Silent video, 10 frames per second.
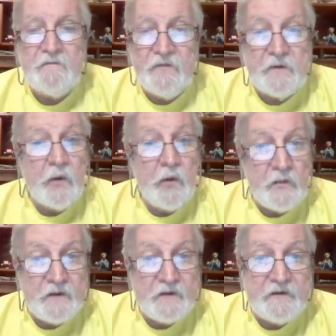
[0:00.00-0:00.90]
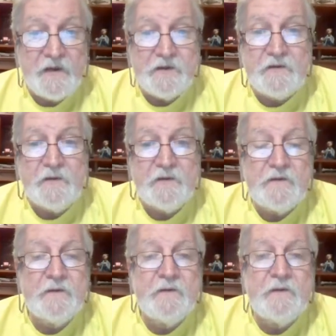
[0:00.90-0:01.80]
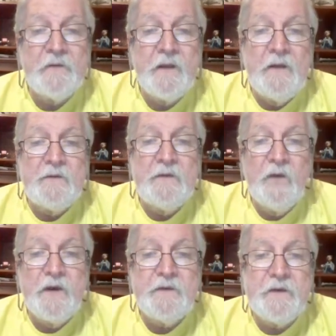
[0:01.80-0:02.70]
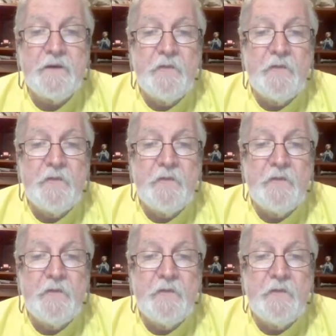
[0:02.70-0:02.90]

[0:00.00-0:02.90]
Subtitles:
for your whole organization as to what your